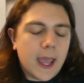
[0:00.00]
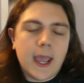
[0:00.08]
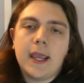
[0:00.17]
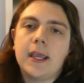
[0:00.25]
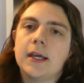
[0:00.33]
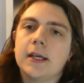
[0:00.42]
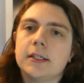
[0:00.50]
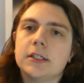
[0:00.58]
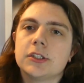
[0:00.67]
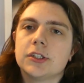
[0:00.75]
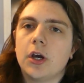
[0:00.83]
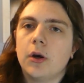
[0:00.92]
And
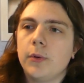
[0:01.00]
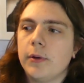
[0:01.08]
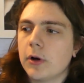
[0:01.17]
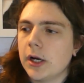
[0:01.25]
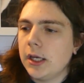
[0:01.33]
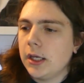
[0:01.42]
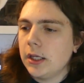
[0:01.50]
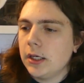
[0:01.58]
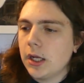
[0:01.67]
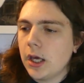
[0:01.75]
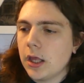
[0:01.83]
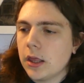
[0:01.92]
so we were
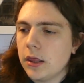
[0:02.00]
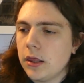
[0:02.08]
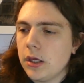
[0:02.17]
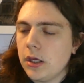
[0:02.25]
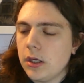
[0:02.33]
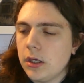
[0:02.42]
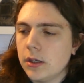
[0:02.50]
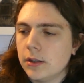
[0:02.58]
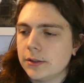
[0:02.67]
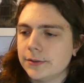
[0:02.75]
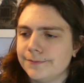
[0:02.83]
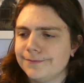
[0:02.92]
in the
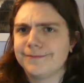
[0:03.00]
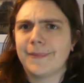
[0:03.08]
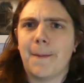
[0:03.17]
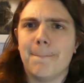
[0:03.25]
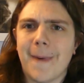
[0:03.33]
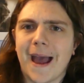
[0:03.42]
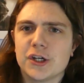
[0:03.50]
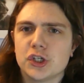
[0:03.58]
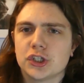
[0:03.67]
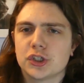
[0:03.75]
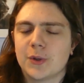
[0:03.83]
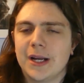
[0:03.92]

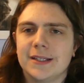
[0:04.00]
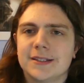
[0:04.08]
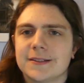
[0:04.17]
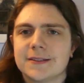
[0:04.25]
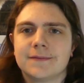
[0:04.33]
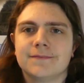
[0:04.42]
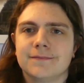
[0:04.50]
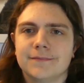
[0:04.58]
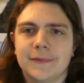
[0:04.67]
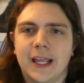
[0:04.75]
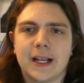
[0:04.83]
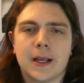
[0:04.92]
magistrate's
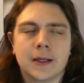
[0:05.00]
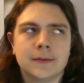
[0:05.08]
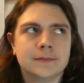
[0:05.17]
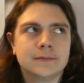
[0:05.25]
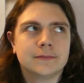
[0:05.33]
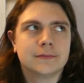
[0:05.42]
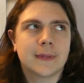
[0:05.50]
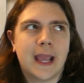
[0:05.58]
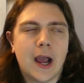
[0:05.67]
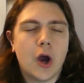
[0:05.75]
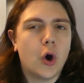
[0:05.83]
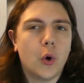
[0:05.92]
like
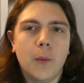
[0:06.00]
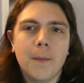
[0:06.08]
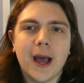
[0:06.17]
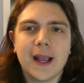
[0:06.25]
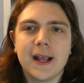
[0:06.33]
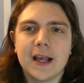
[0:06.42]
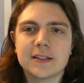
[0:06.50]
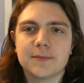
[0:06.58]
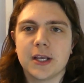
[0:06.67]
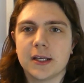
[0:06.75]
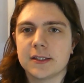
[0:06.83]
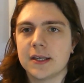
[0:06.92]
home, I guess,
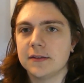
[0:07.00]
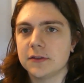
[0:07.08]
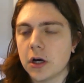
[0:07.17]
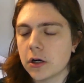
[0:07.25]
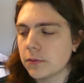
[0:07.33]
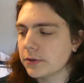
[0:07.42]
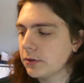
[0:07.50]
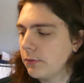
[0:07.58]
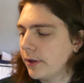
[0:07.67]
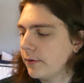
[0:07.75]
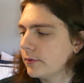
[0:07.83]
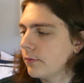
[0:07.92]
because his daughter was the
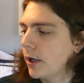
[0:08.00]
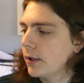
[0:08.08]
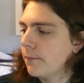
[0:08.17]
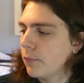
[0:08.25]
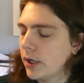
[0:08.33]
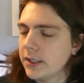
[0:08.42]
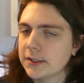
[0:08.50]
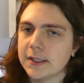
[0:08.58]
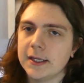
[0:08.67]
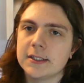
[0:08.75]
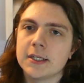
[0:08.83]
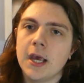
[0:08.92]
one that was wearing the
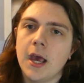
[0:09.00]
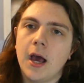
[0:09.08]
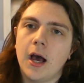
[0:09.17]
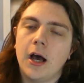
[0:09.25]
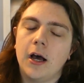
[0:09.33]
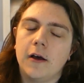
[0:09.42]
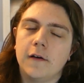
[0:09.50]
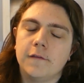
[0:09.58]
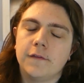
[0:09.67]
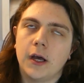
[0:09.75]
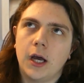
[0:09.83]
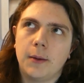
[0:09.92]
bracelet
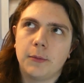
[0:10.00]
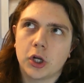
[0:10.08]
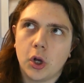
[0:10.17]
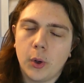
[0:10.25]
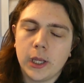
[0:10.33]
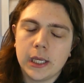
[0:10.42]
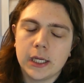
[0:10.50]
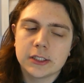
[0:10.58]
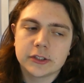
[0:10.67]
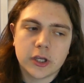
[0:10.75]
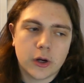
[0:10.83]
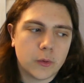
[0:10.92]
of Amakoya,
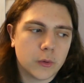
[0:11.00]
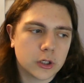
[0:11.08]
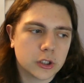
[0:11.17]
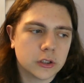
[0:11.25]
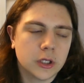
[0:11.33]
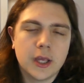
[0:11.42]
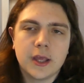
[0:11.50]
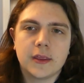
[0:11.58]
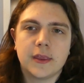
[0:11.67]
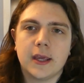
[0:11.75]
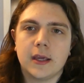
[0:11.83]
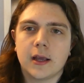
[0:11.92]
so
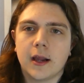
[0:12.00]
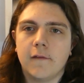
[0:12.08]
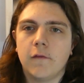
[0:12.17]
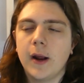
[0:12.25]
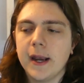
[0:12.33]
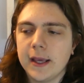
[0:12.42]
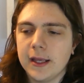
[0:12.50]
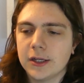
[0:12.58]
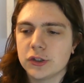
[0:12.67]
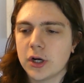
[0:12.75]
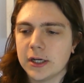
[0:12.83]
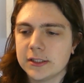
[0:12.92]
they kind of went in and
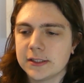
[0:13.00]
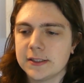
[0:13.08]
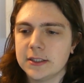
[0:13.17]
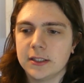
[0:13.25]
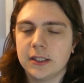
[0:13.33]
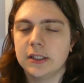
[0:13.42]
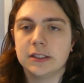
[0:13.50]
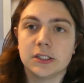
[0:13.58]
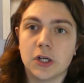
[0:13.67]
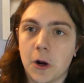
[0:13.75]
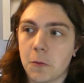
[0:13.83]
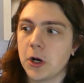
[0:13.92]
tried to steal it. It did
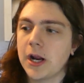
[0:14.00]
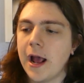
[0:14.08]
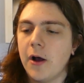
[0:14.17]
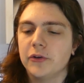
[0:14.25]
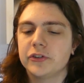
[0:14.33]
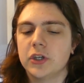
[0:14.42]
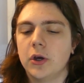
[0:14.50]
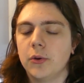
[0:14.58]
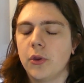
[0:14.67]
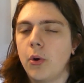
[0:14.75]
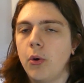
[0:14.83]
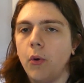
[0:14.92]
not work out, so
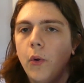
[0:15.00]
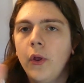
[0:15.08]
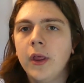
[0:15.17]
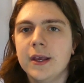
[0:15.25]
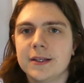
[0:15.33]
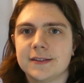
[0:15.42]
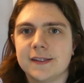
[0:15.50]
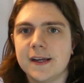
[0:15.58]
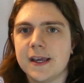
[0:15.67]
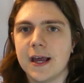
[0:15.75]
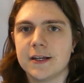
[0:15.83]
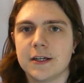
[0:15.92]
the whole
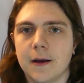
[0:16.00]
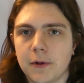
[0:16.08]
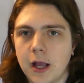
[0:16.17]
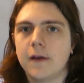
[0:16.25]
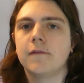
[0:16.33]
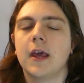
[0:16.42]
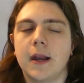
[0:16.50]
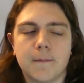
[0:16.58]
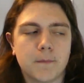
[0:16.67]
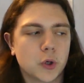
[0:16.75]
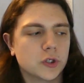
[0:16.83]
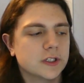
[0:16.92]
city ended up kind of getting
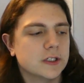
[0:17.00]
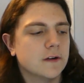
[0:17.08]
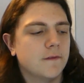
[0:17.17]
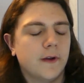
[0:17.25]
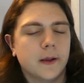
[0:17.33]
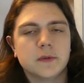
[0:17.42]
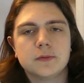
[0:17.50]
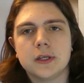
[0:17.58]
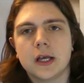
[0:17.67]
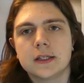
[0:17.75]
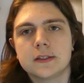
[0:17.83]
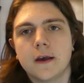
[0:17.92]
burst into flames
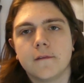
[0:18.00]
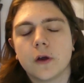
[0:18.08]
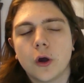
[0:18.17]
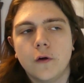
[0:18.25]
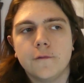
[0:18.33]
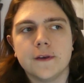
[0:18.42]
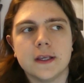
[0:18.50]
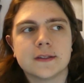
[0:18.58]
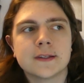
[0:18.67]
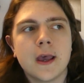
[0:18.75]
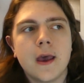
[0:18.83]
because of Kofi's